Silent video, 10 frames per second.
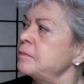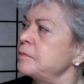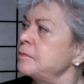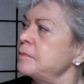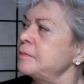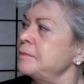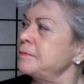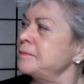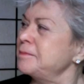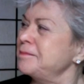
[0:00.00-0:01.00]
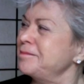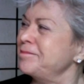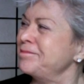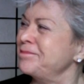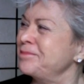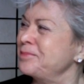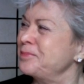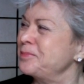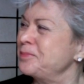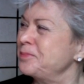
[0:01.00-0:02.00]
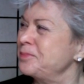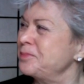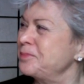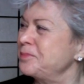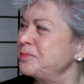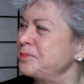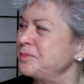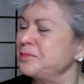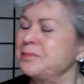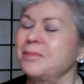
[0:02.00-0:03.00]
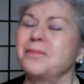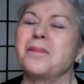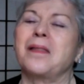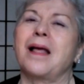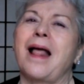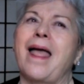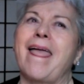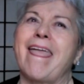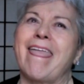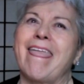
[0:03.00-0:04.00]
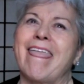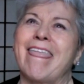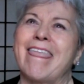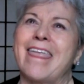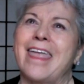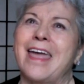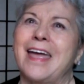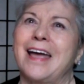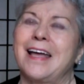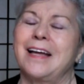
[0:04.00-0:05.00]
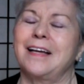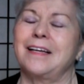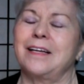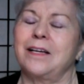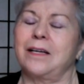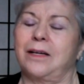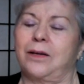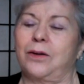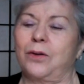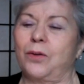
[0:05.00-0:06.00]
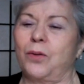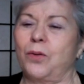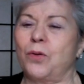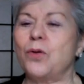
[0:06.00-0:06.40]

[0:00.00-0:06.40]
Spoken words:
[no speech]